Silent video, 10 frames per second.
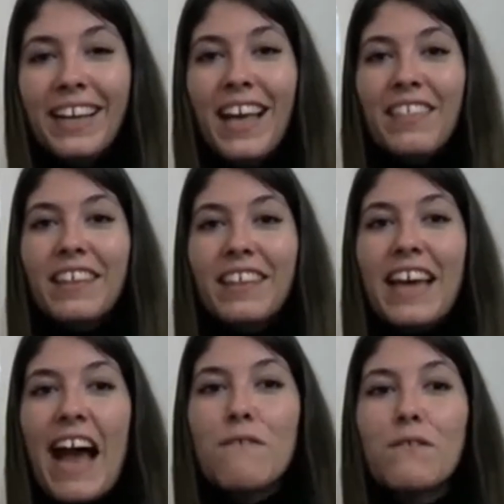The cat
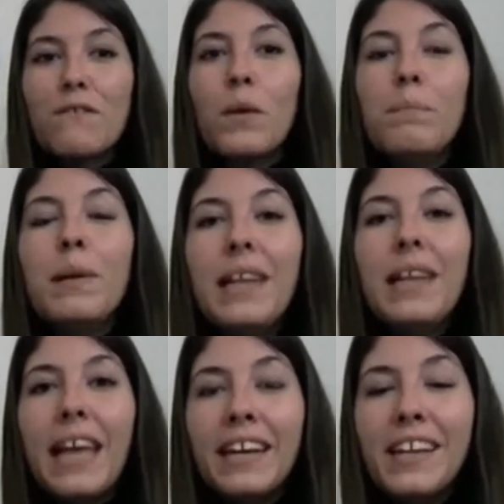from
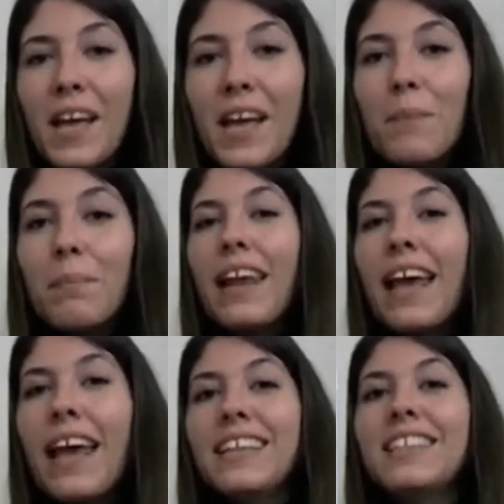Berlin
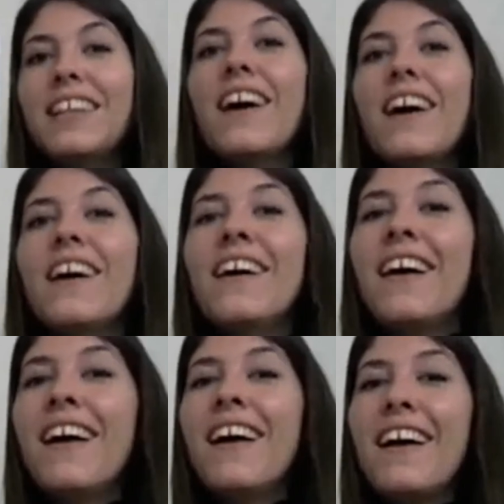played the
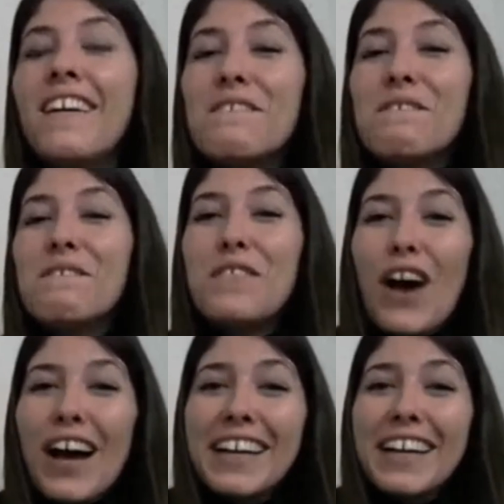
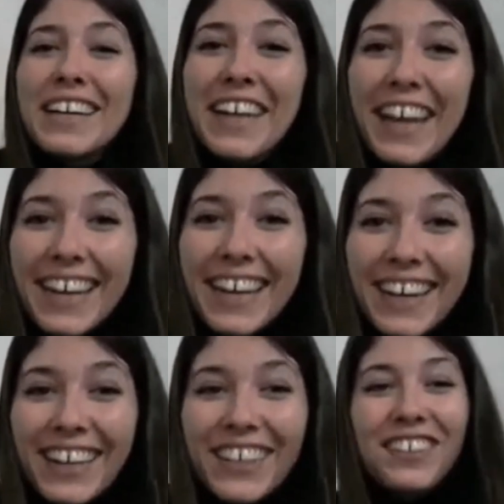violin.
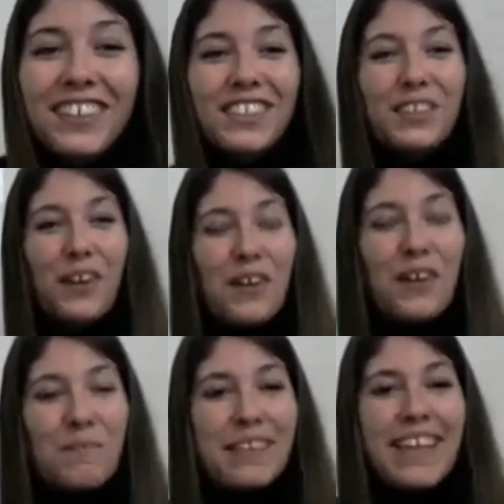Good job.
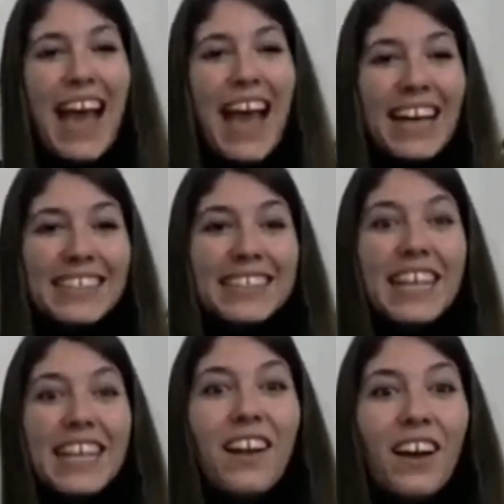Yes, they
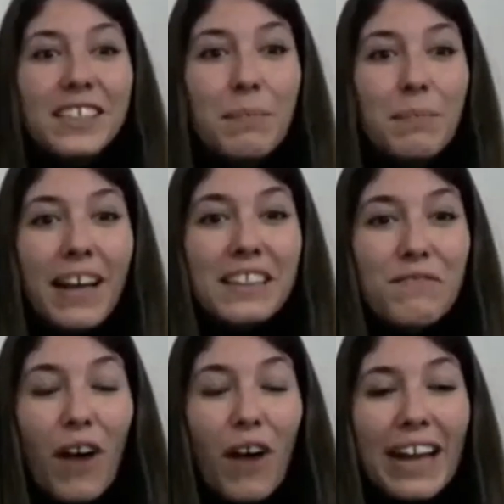like to play the
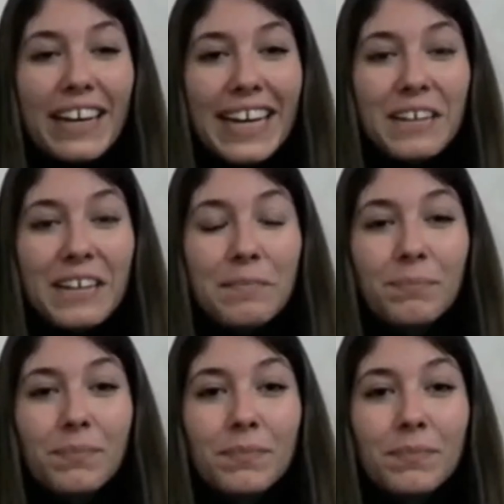violin.
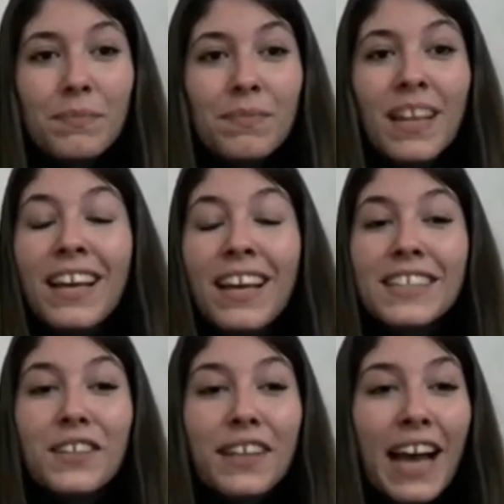So the
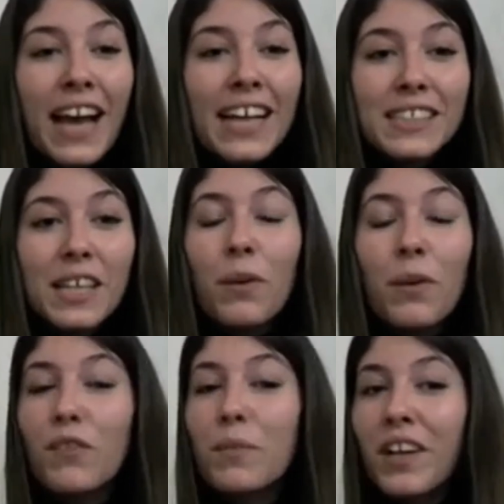cats were from
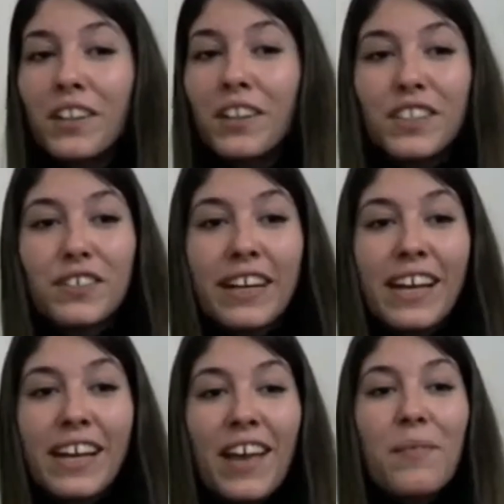a country
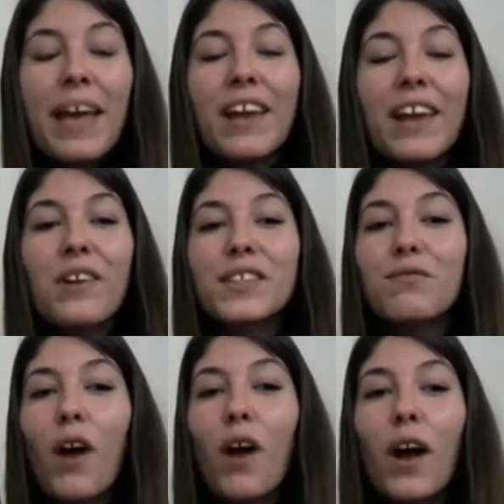and we had lots of
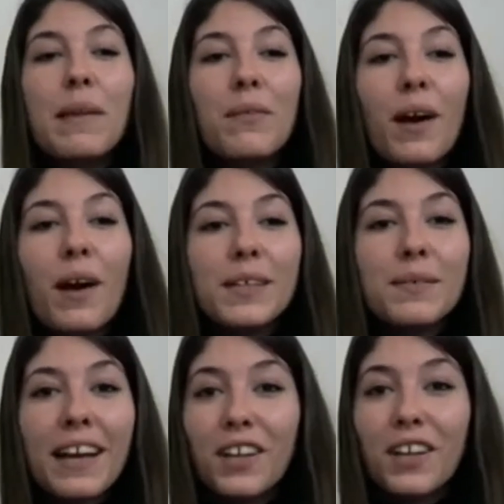rhyming words of their
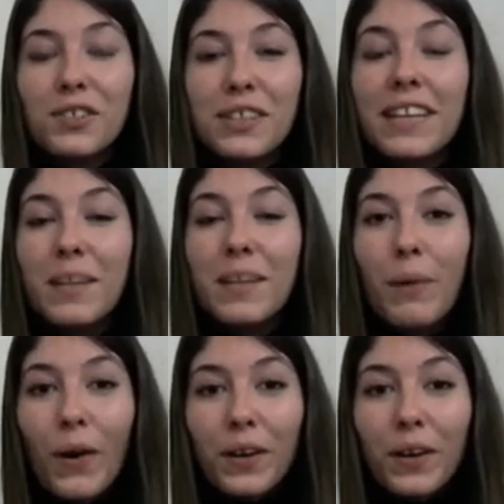country in the book.